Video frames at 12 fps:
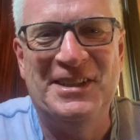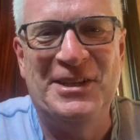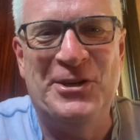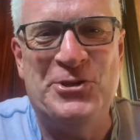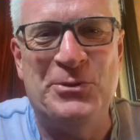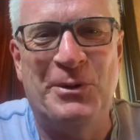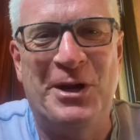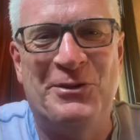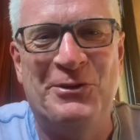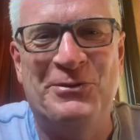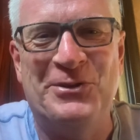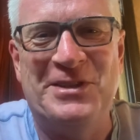Here's your
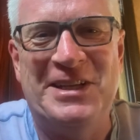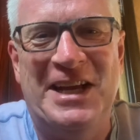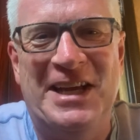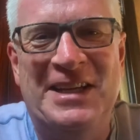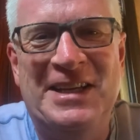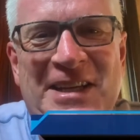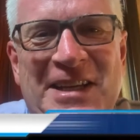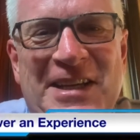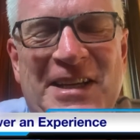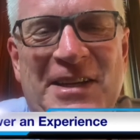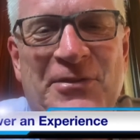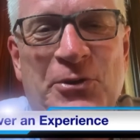breakthrough for today.
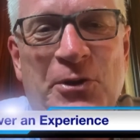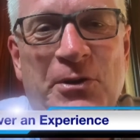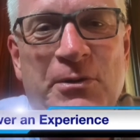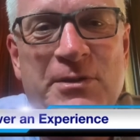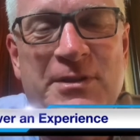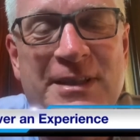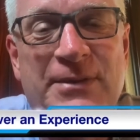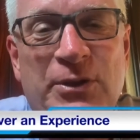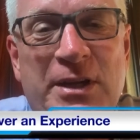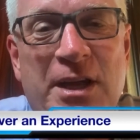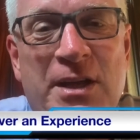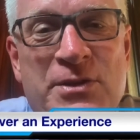If you're
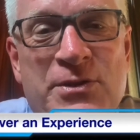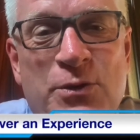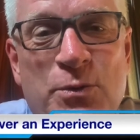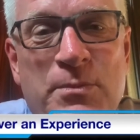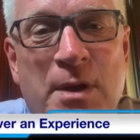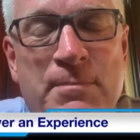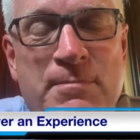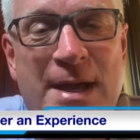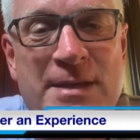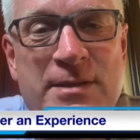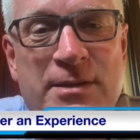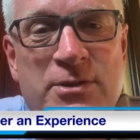delivering a Zoom
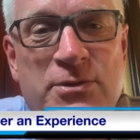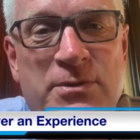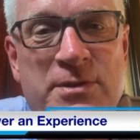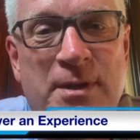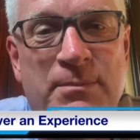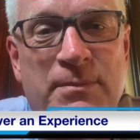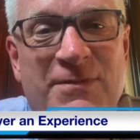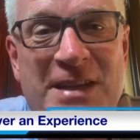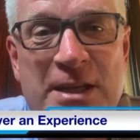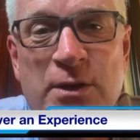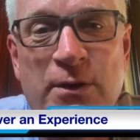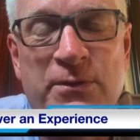message or some
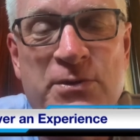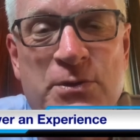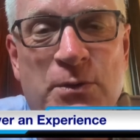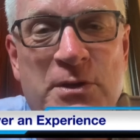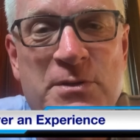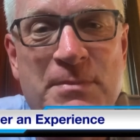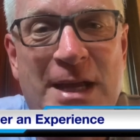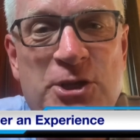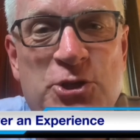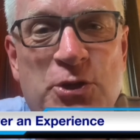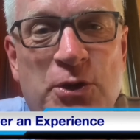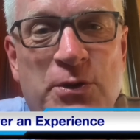video of sorts, make
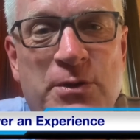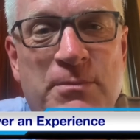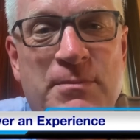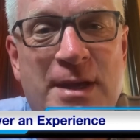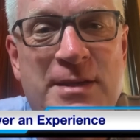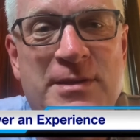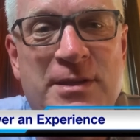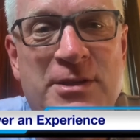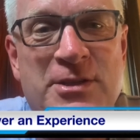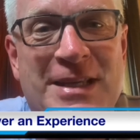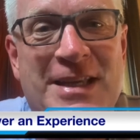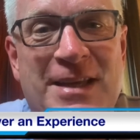sure the
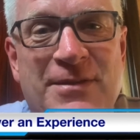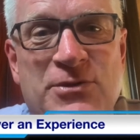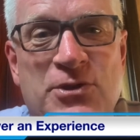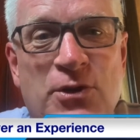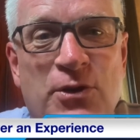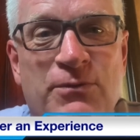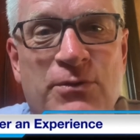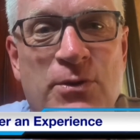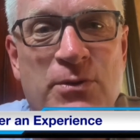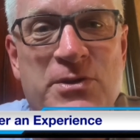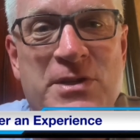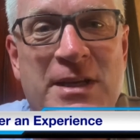message gives your
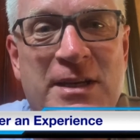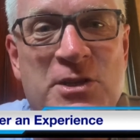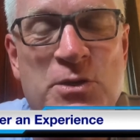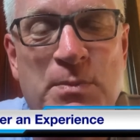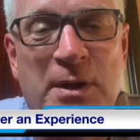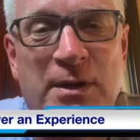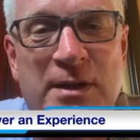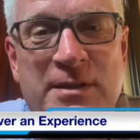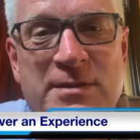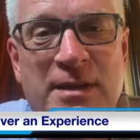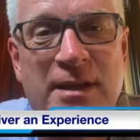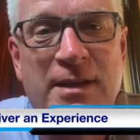viewers an
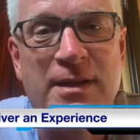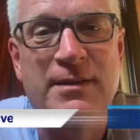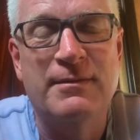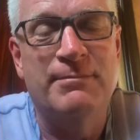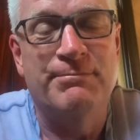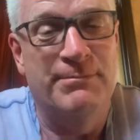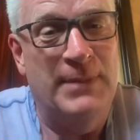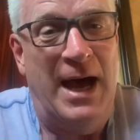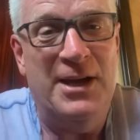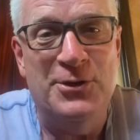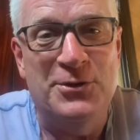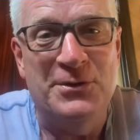experience. How
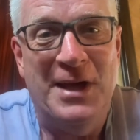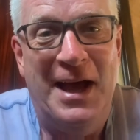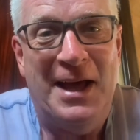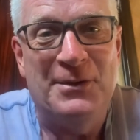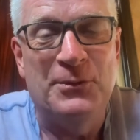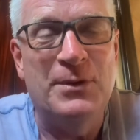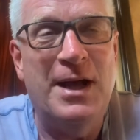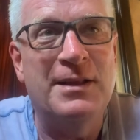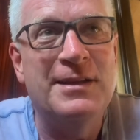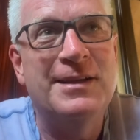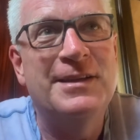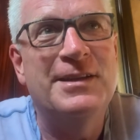do you do that?
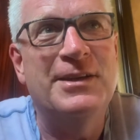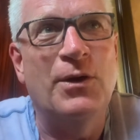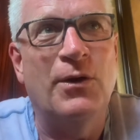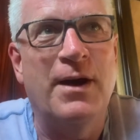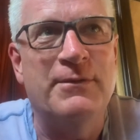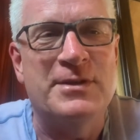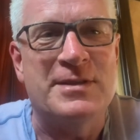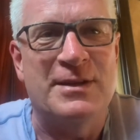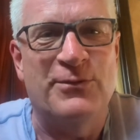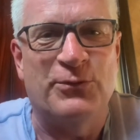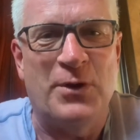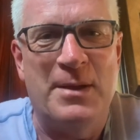Well, you know, obviously
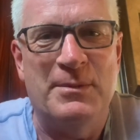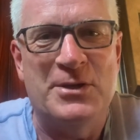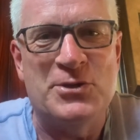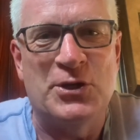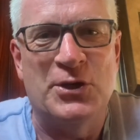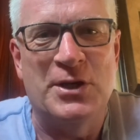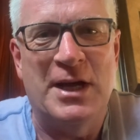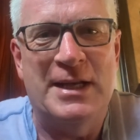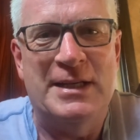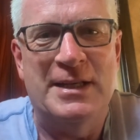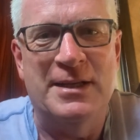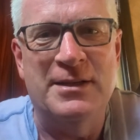framing is a good
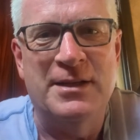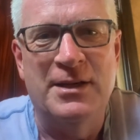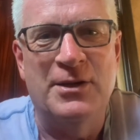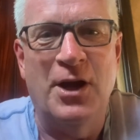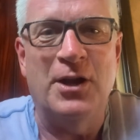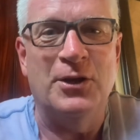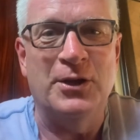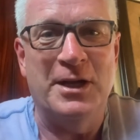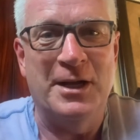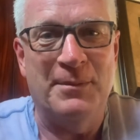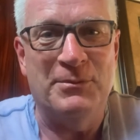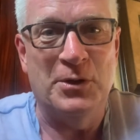idea. Not
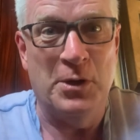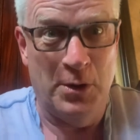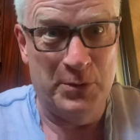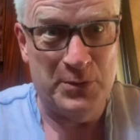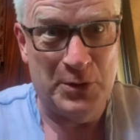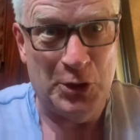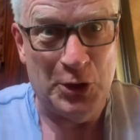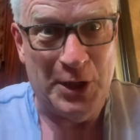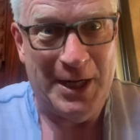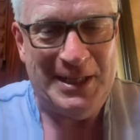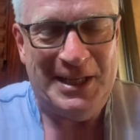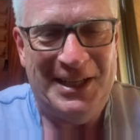looking up their nose, good
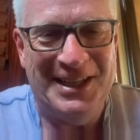idea.